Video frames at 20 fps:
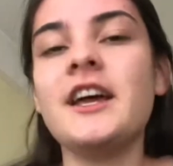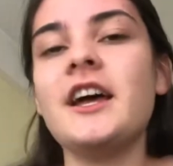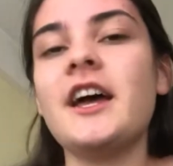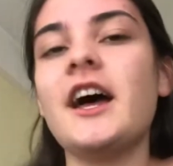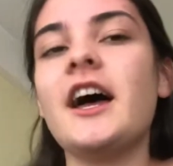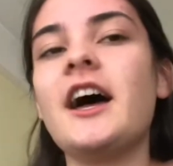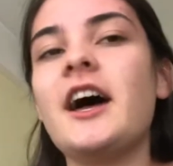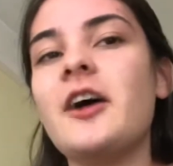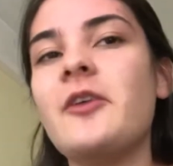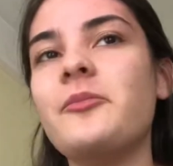
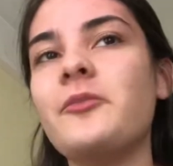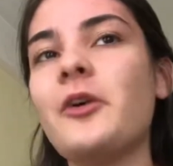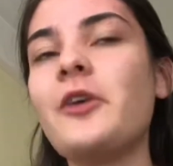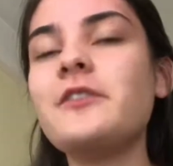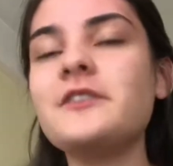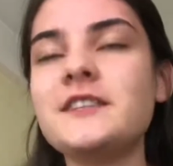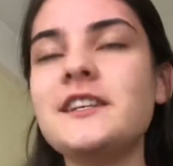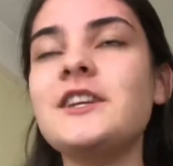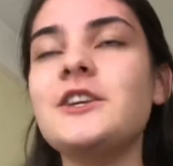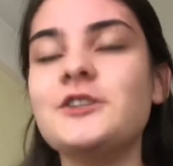
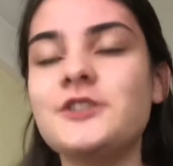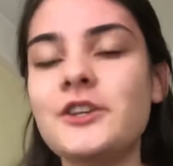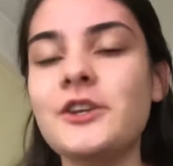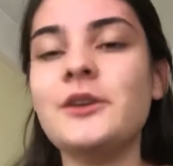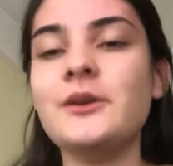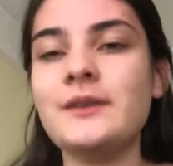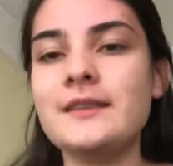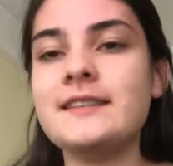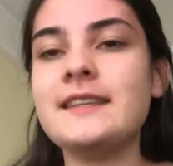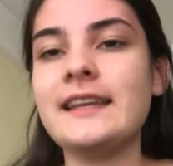Obviously you
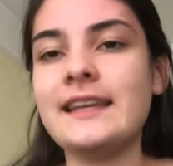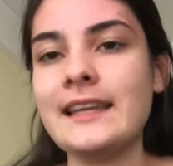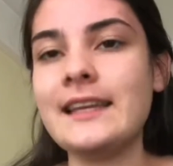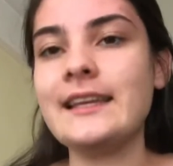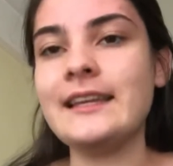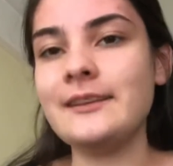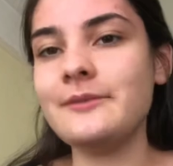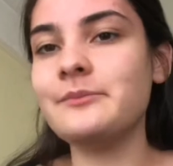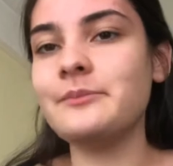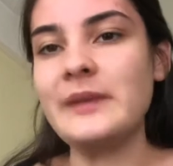do
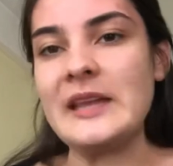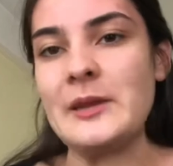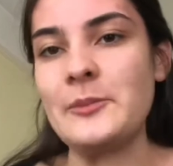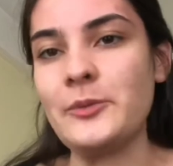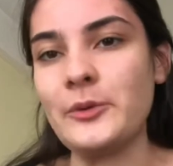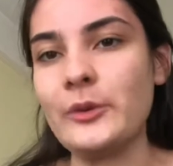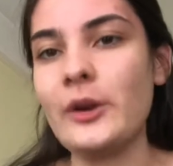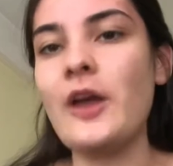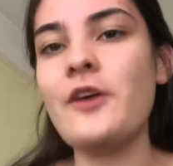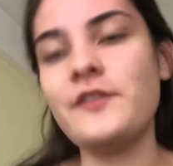see
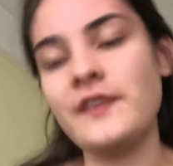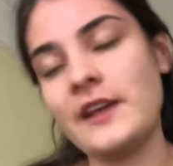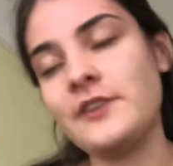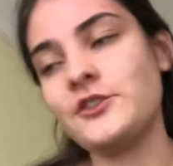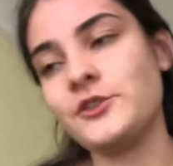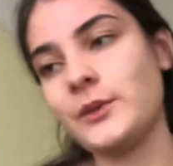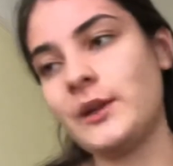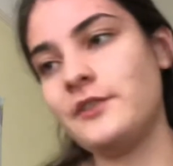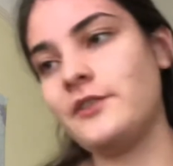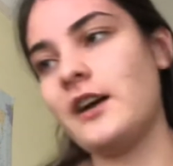people over the age of
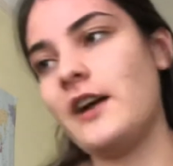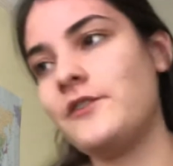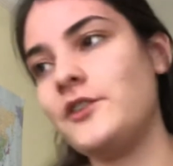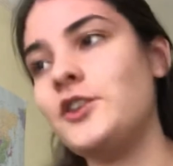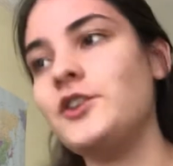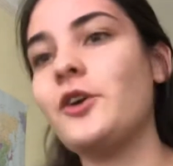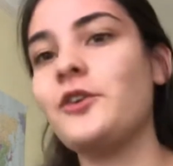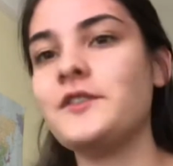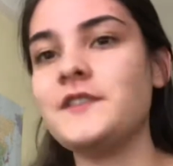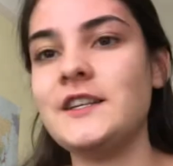25, and
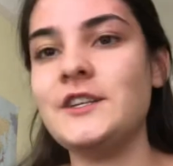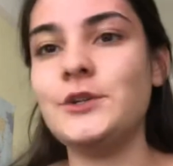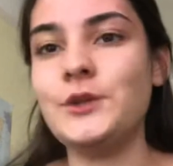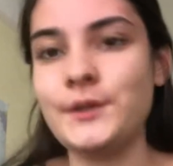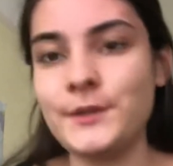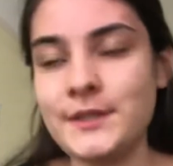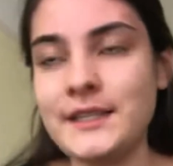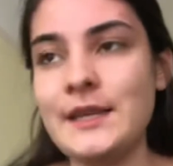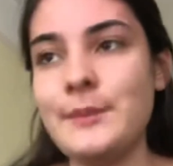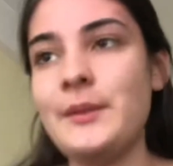you obviously do
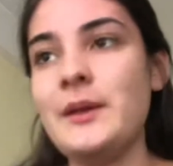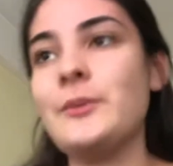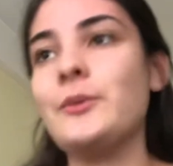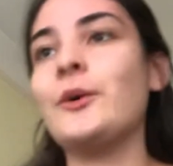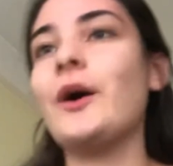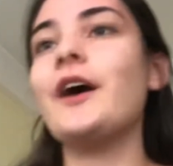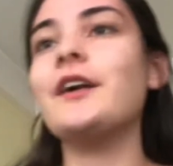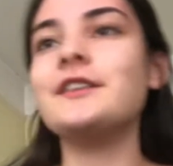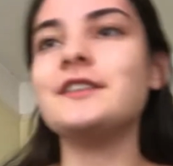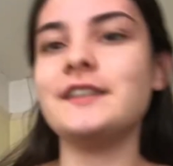see people
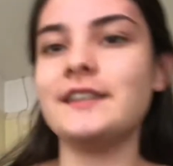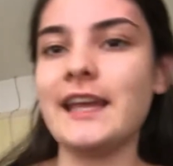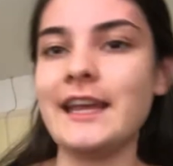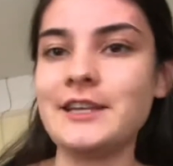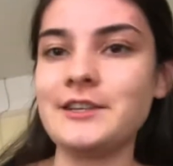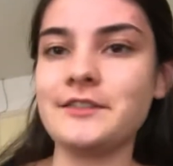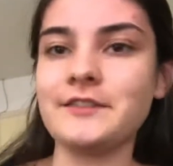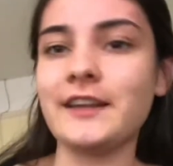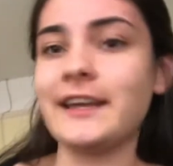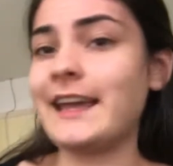under the
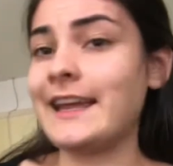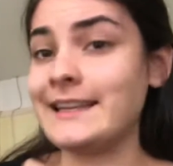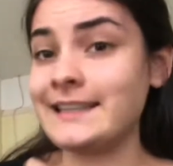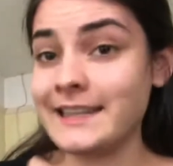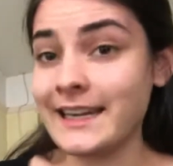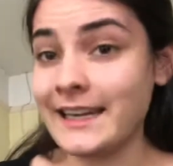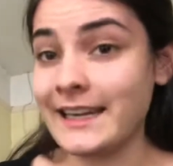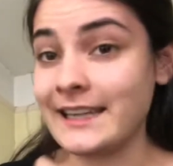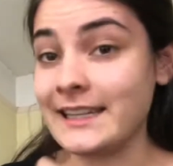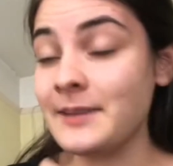age of
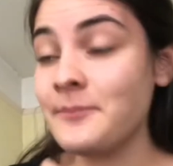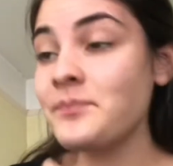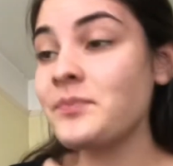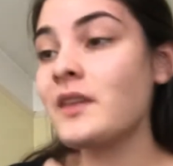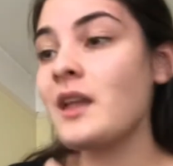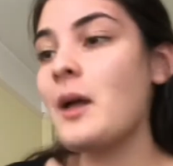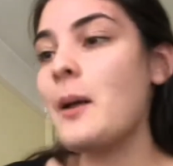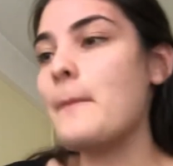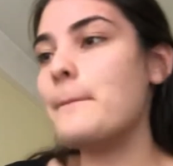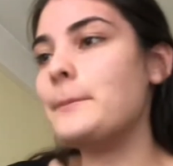18,
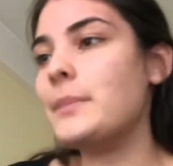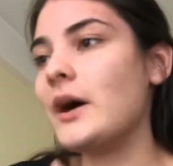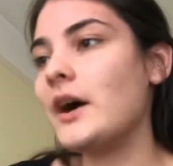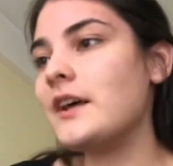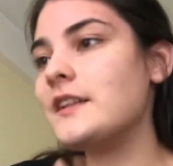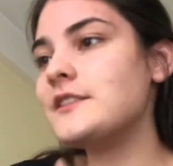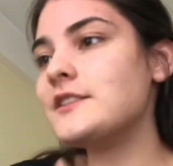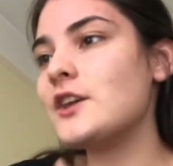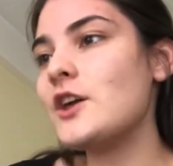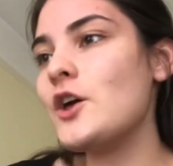
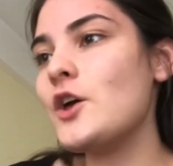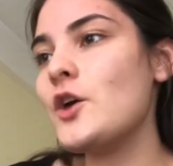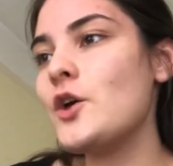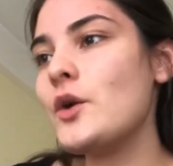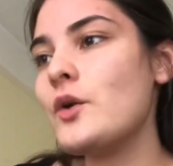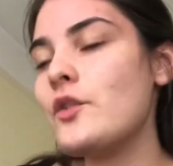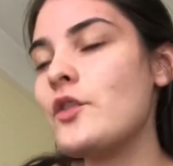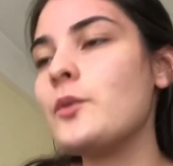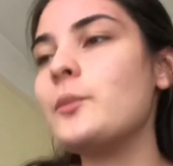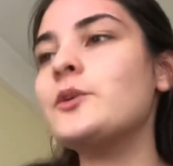but
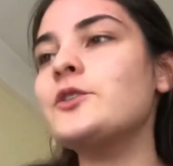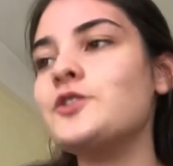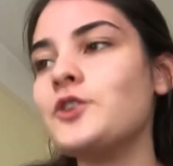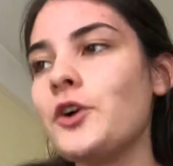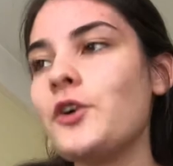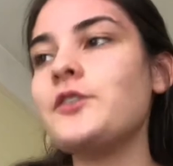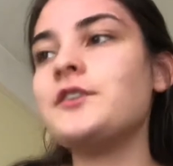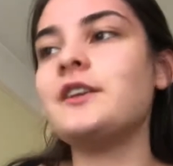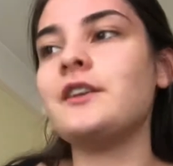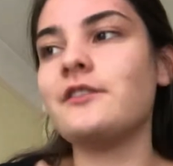the
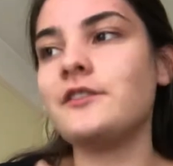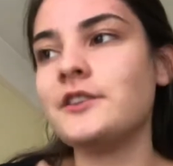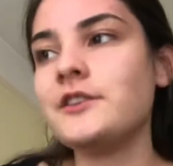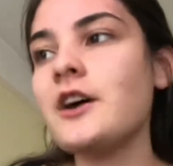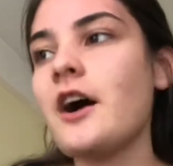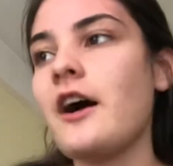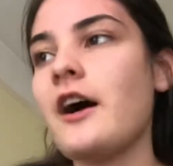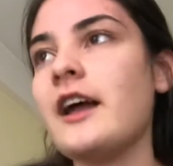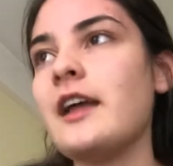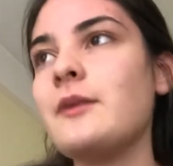majority of the
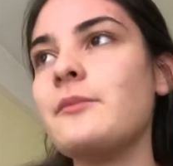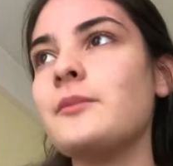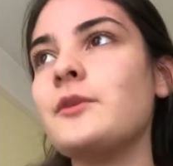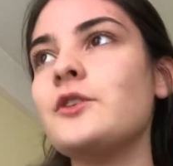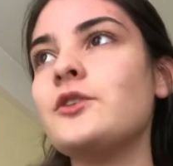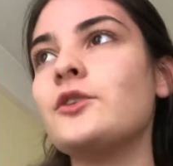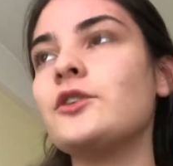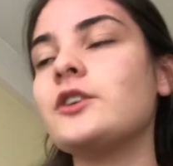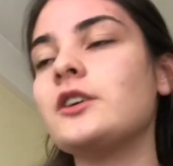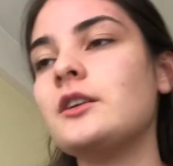time
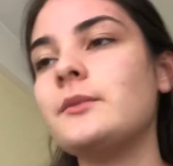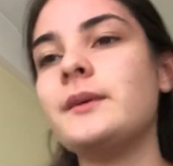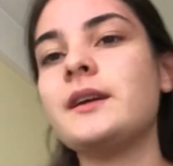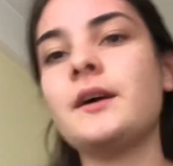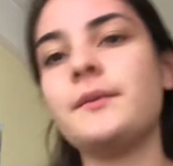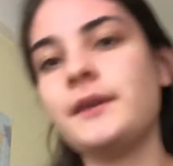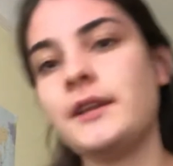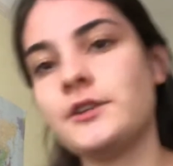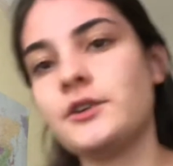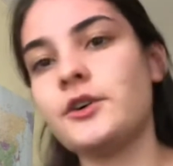you're going to be
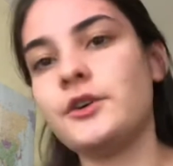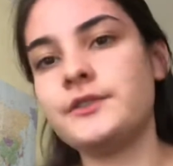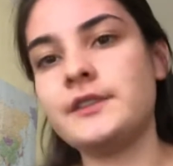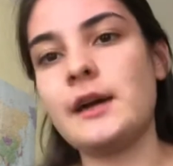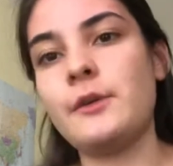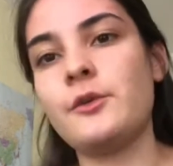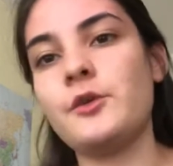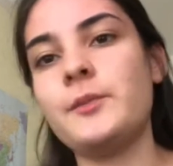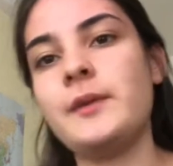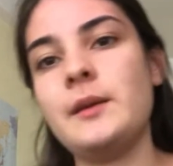coming into
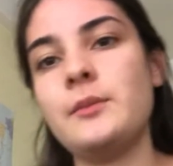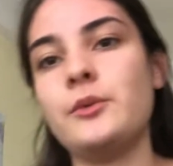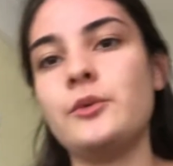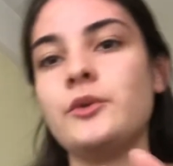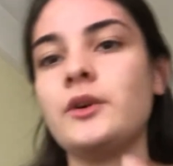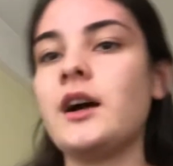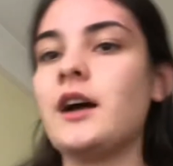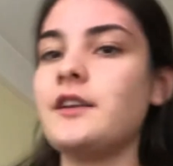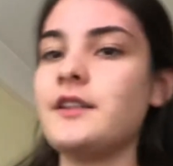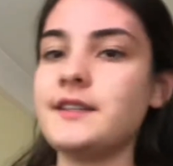contact with people
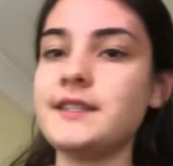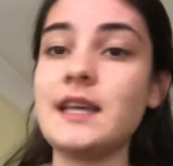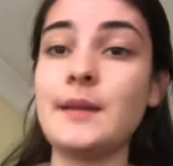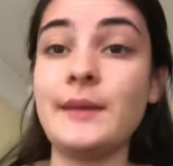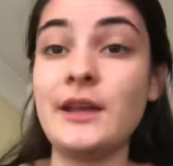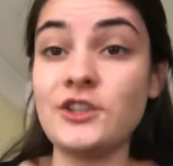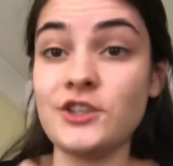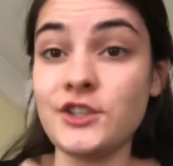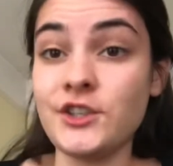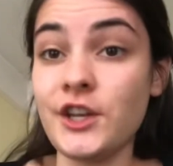kind of the same
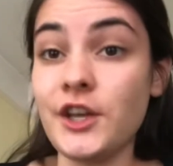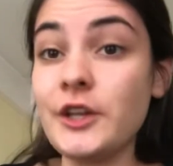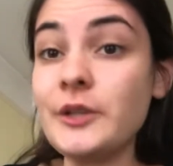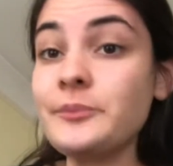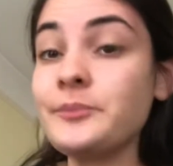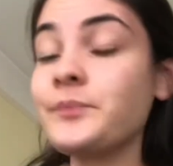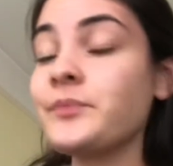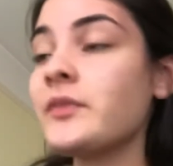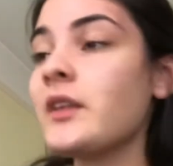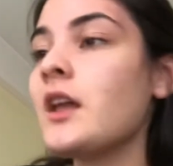age as you.
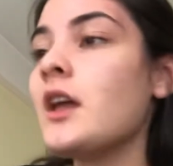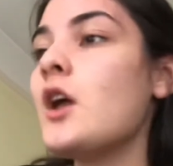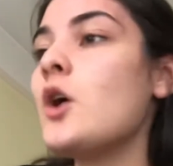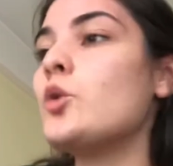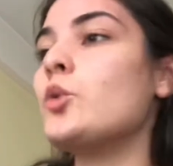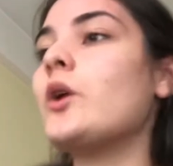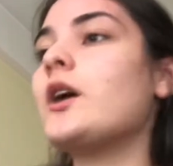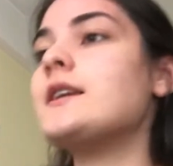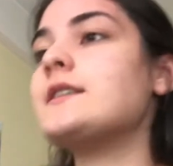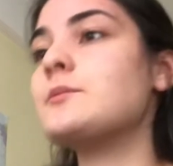
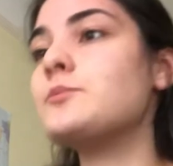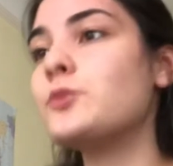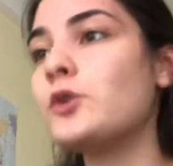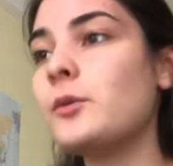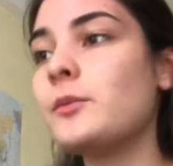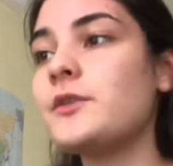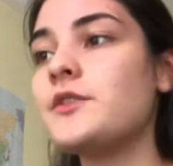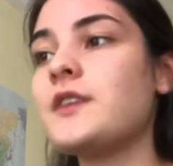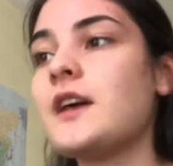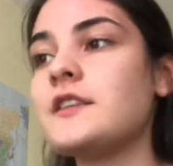Whereas in
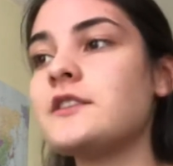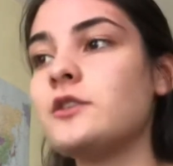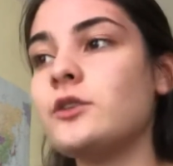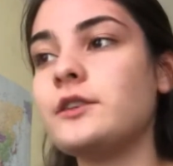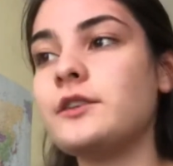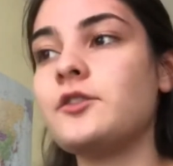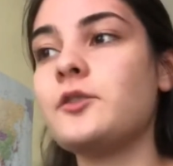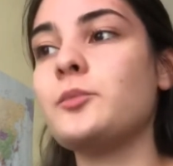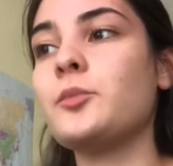Bournemouth, that's a lot different.